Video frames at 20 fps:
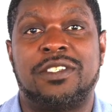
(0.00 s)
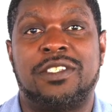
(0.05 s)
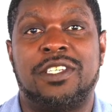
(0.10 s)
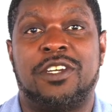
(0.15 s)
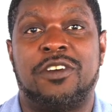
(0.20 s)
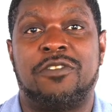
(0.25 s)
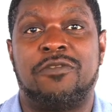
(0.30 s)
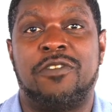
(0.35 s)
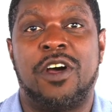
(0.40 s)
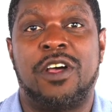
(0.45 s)

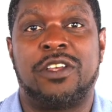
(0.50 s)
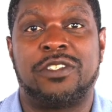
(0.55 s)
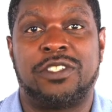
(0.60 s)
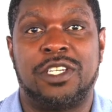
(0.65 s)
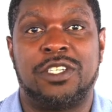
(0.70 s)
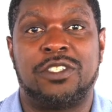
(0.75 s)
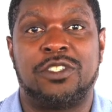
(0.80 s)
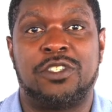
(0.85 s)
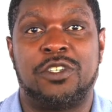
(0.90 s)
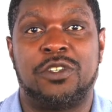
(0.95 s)
seeker falls
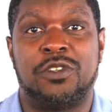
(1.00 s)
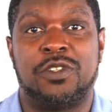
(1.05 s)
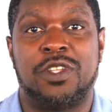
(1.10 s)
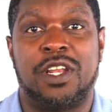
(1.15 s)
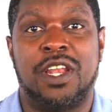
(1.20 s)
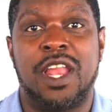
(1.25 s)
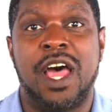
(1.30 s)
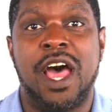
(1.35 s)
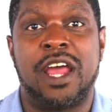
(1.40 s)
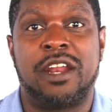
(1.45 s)
into, the
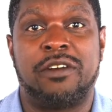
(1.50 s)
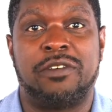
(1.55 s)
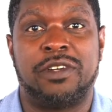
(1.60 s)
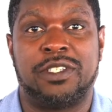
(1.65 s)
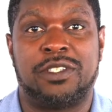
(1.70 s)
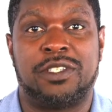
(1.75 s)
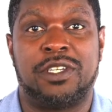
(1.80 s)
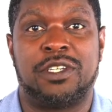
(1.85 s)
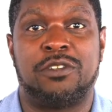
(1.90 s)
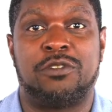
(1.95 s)
lottery
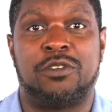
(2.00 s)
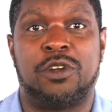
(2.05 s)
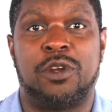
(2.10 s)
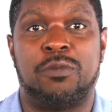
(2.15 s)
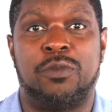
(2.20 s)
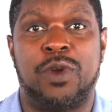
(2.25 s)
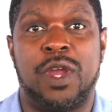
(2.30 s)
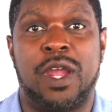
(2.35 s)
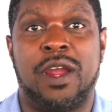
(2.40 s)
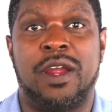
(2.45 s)

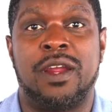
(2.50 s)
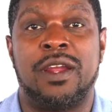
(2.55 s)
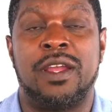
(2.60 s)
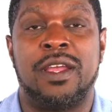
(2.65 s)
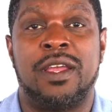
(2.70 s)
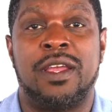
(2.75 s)
syndrome, where